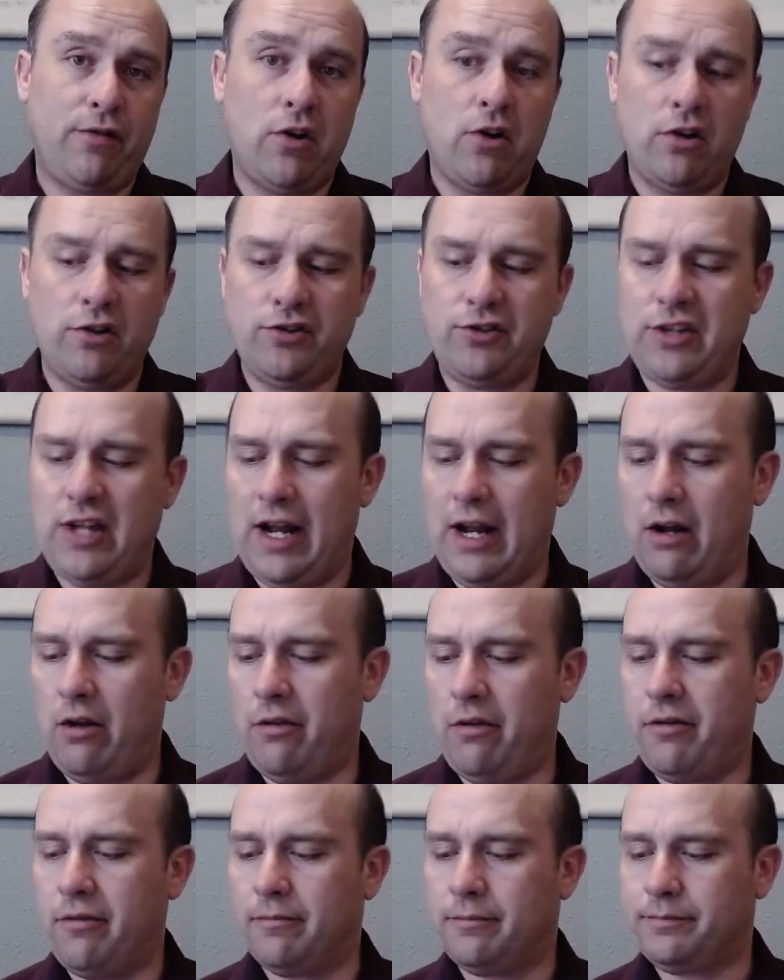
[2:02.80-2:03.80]
far
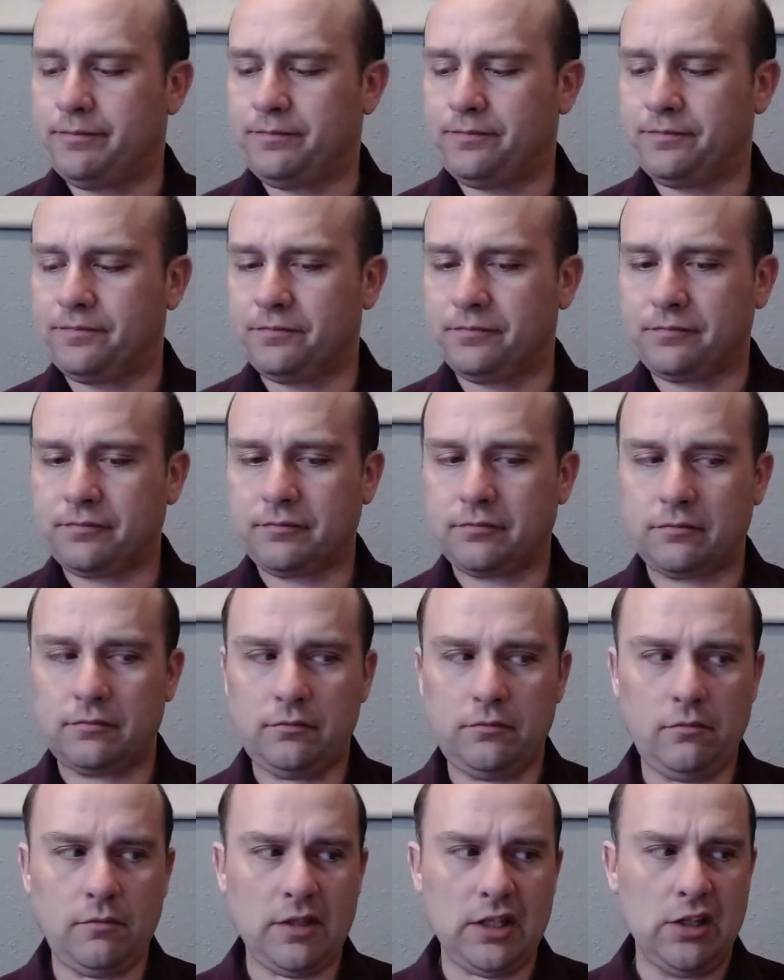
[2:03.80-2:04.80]
south
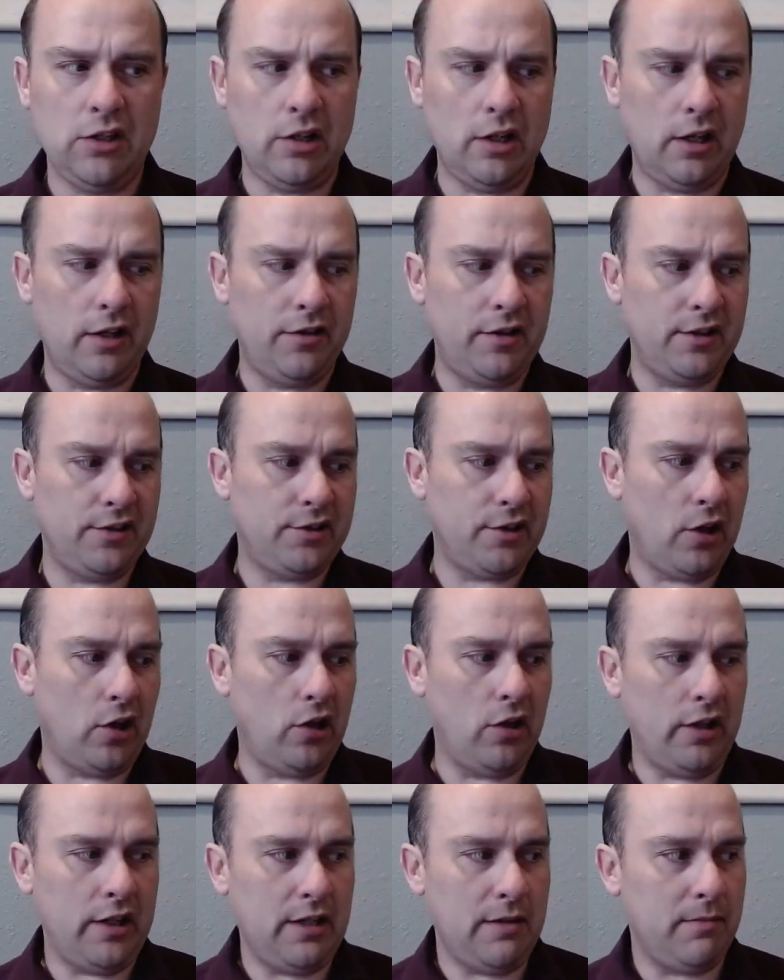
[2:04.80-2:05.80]
uh, this
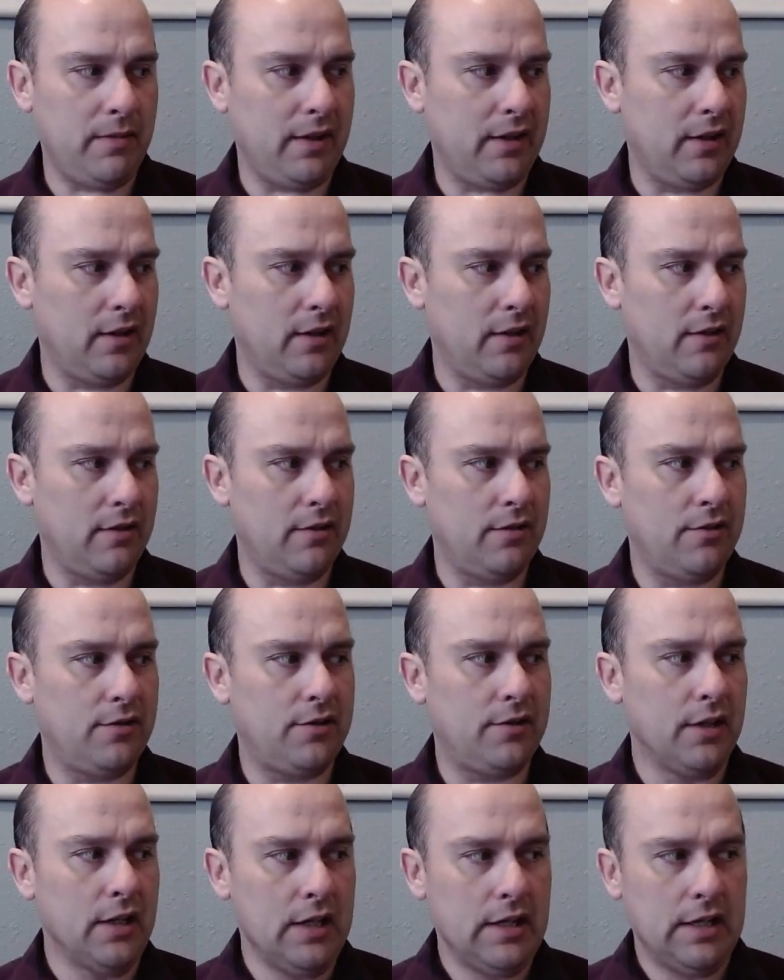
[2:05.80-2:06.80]
early
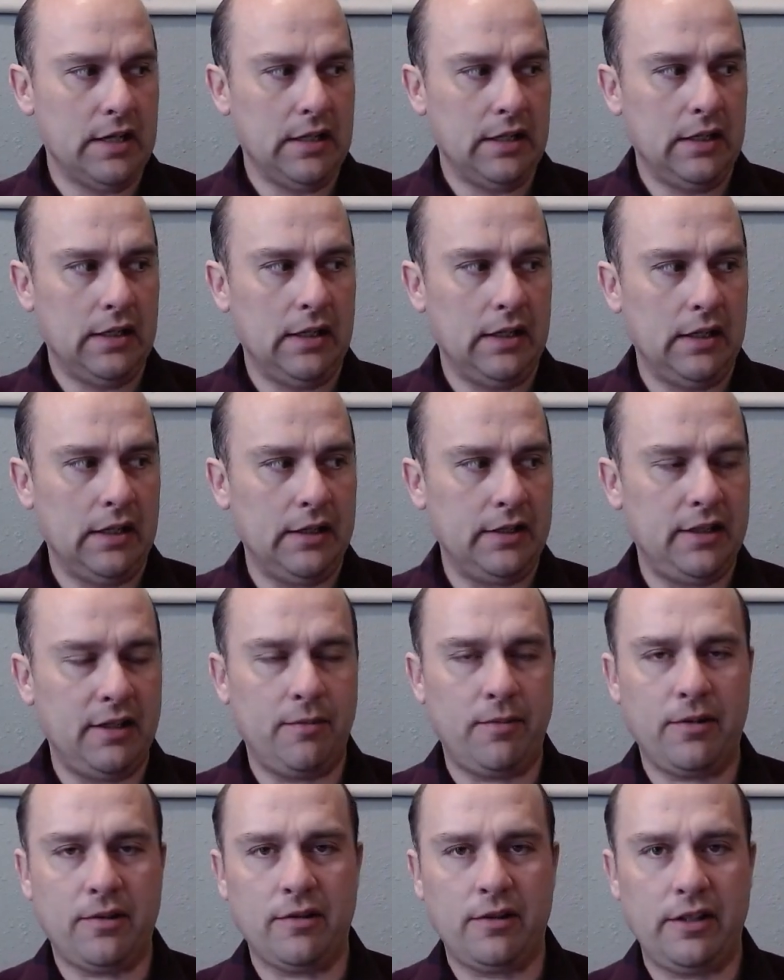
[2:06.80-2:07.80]
because
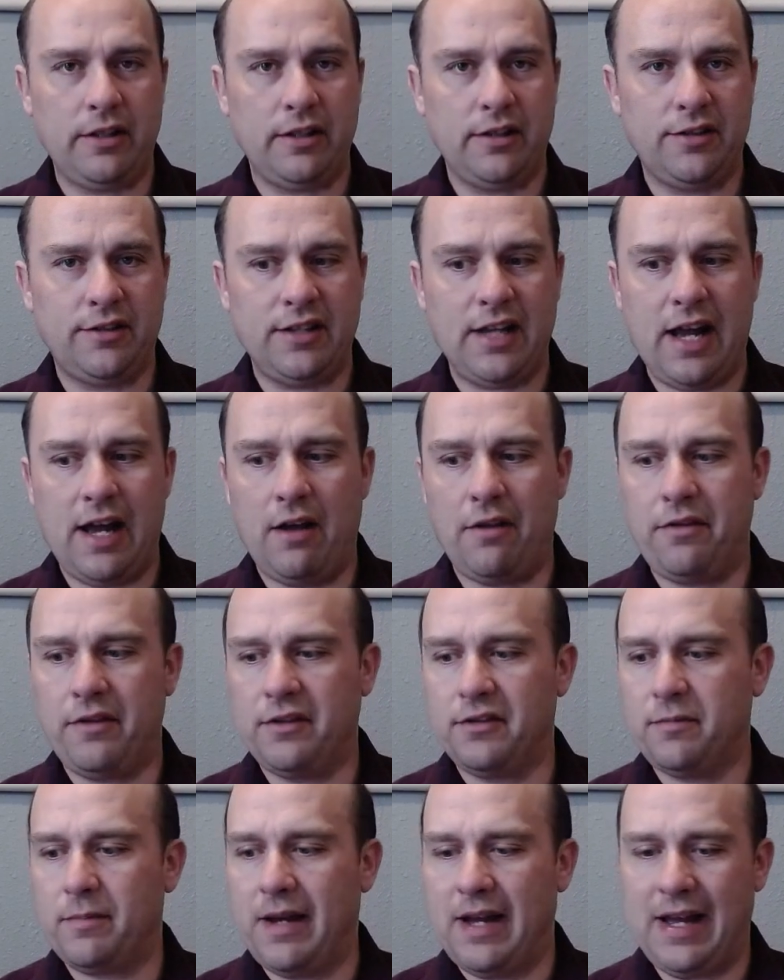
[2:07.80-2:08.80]
typically the South
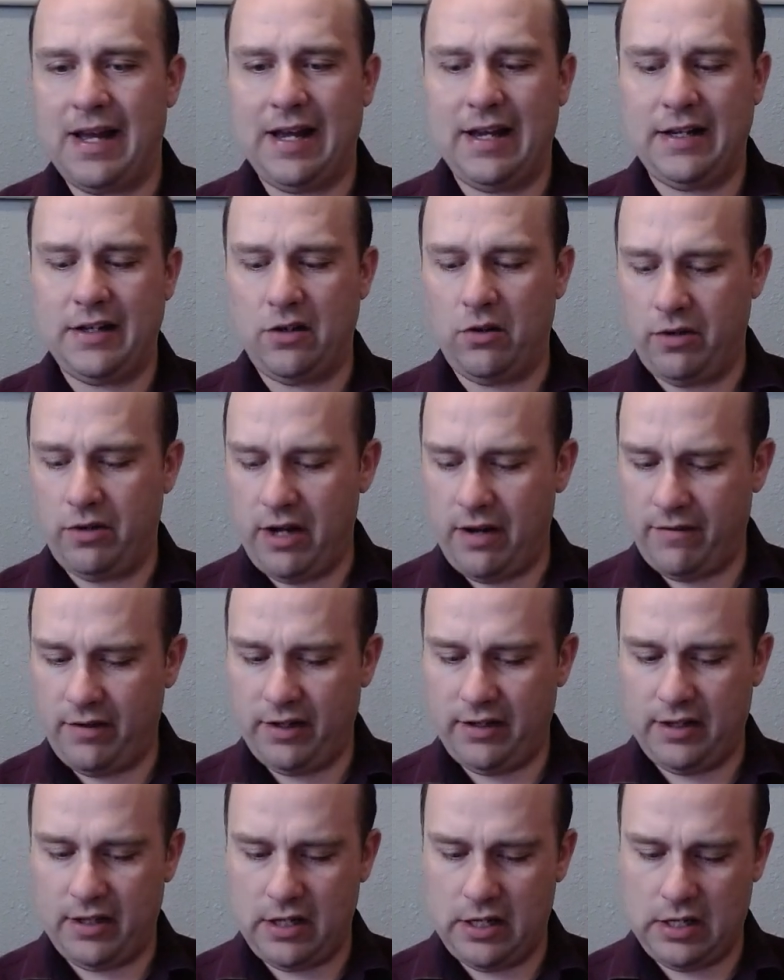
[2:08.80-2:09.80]
is behind on
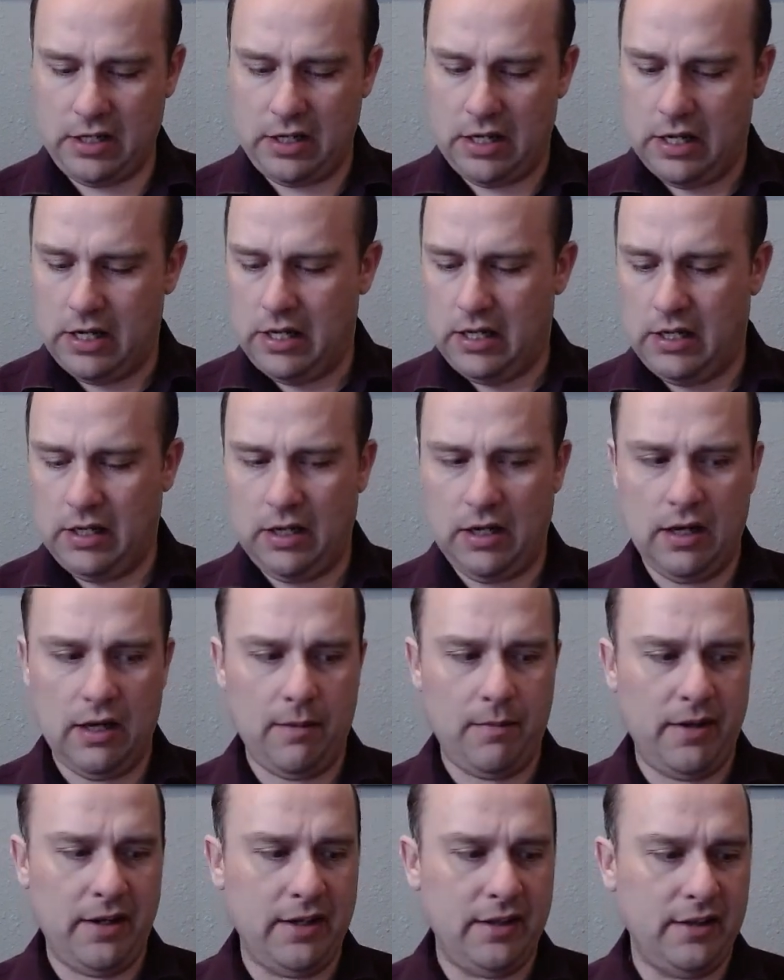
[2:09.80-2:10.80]
everything. Uh,
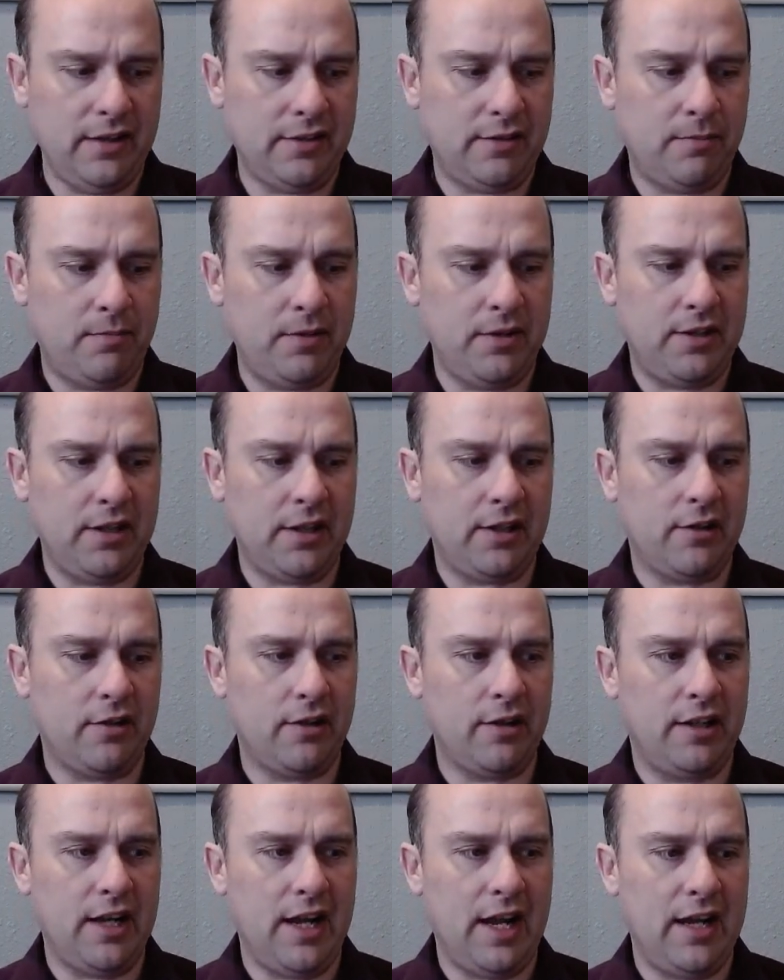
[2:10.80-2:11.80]
but in this
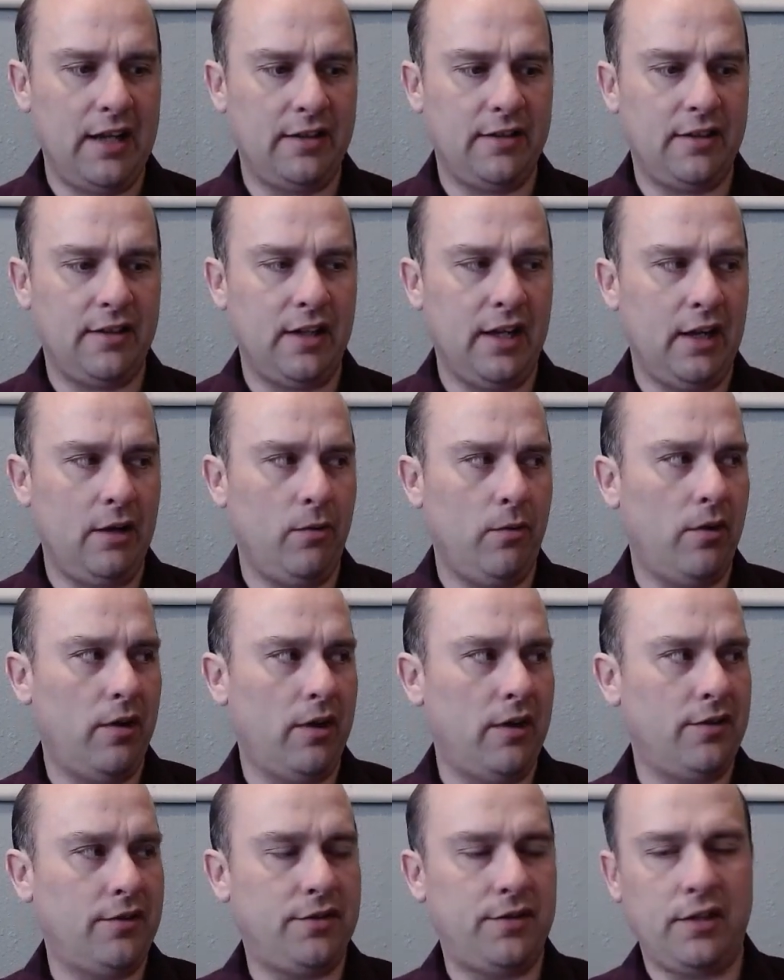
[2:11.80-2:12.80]
particular case, it
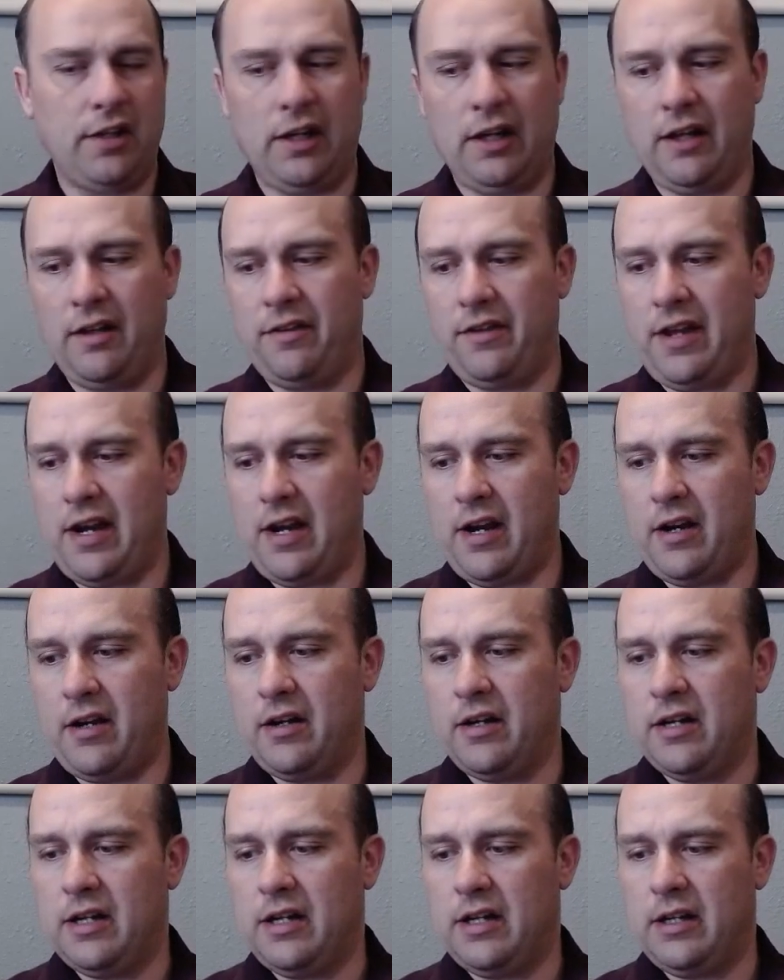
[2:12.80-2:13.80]
was uh,
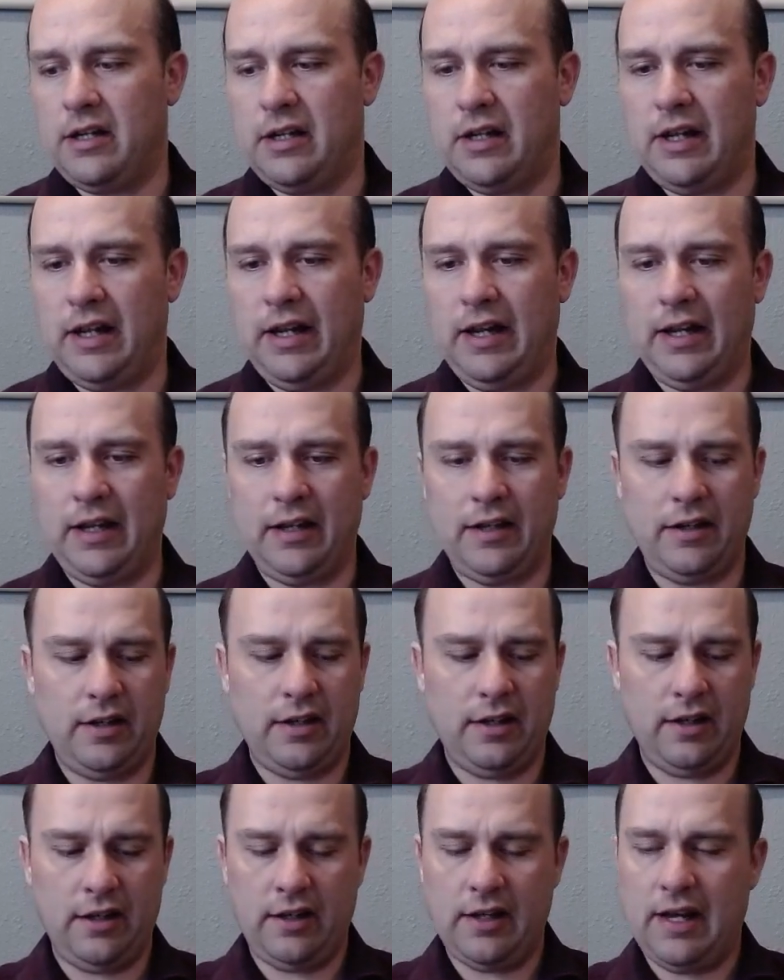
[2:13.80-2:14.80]
there. And
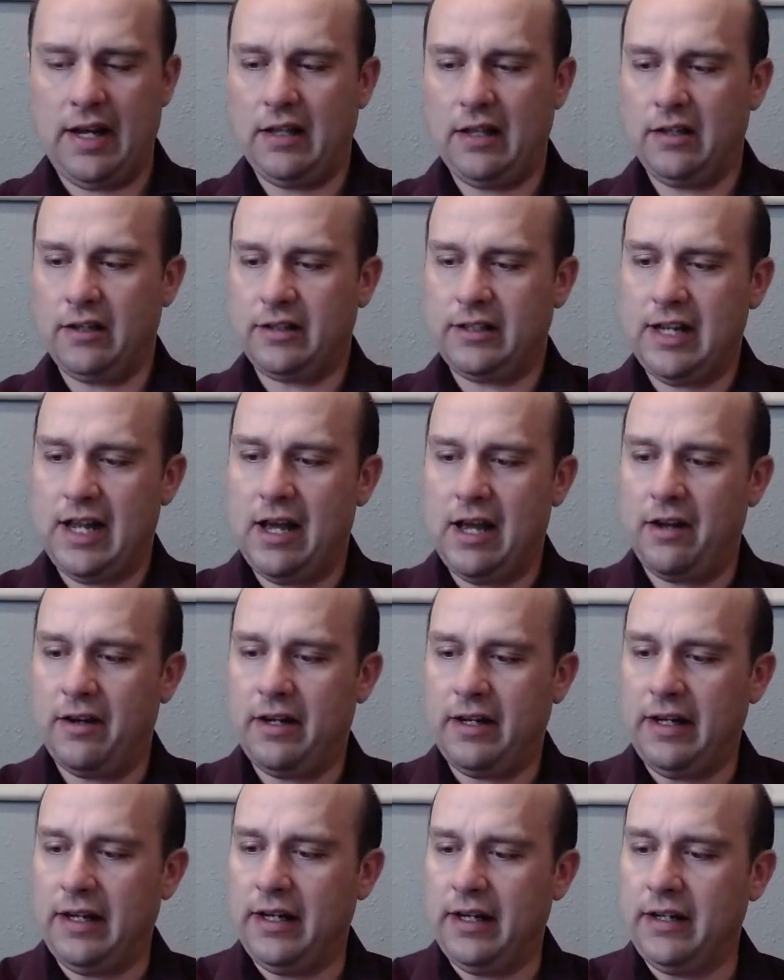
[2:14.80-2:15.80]
uh, I looked
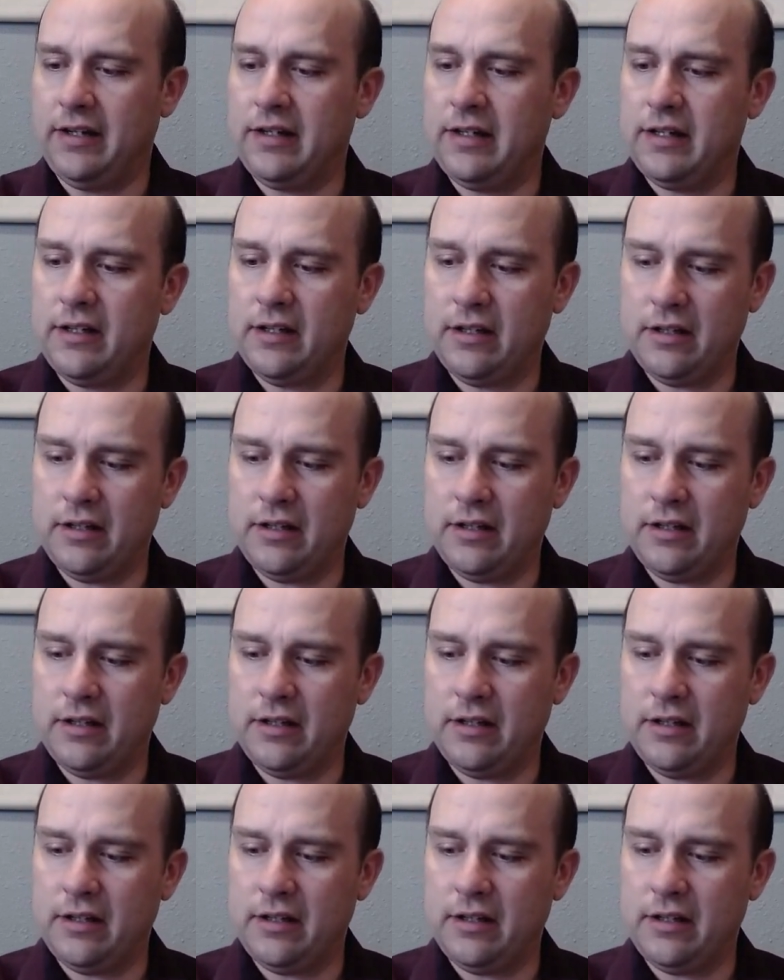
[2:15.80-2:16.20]
out and